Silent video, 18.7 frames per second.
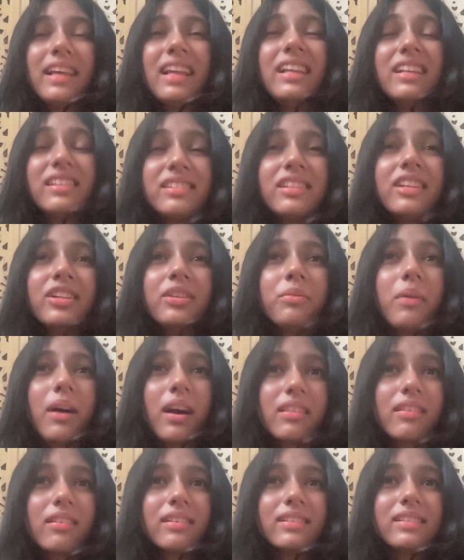They listen to
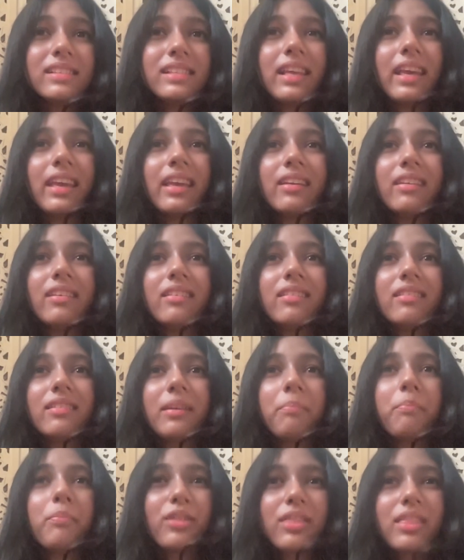others saying,
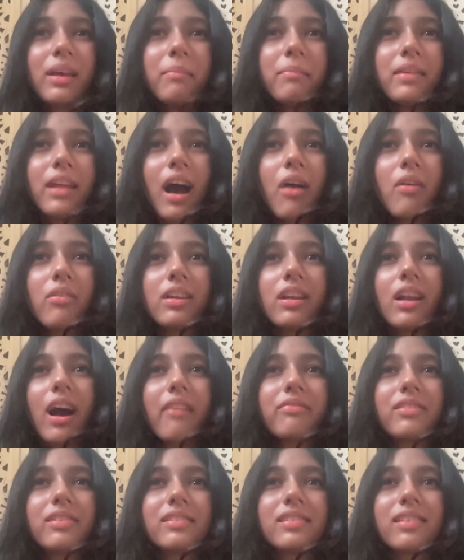they put them down, and
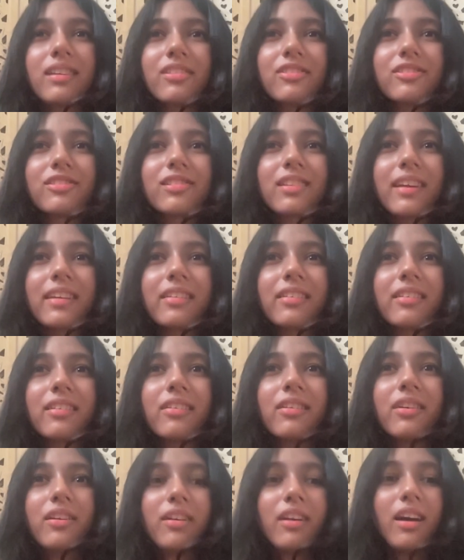after they are just like,
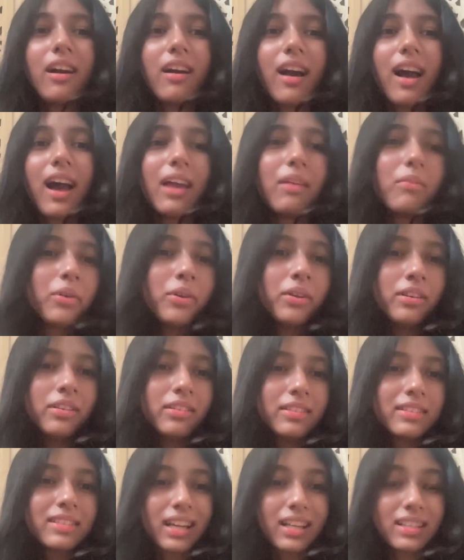I
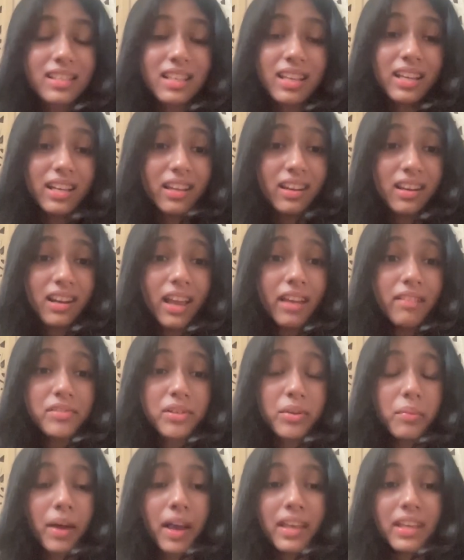won't succeed in life,
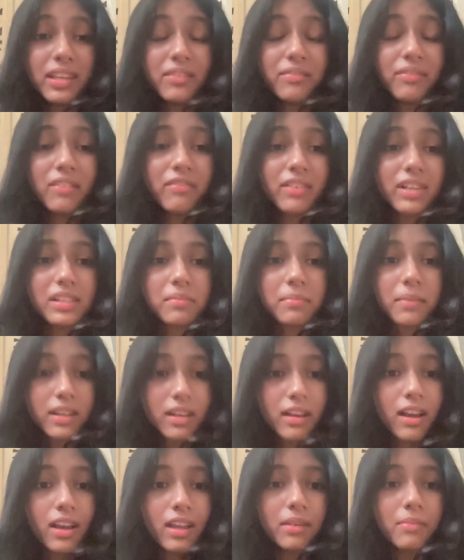so why even waste my
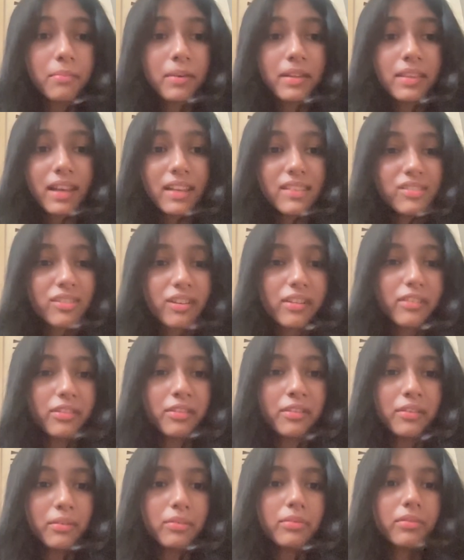time? But that's not
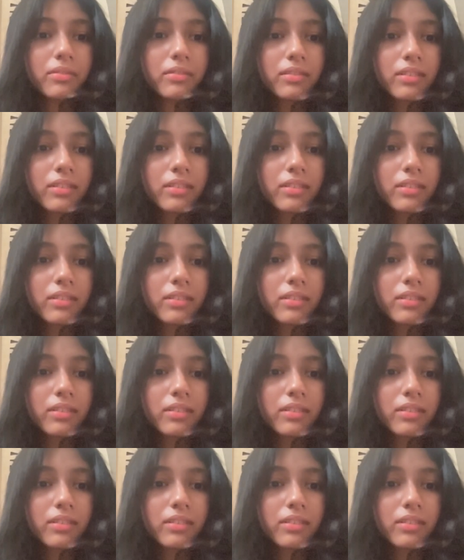true.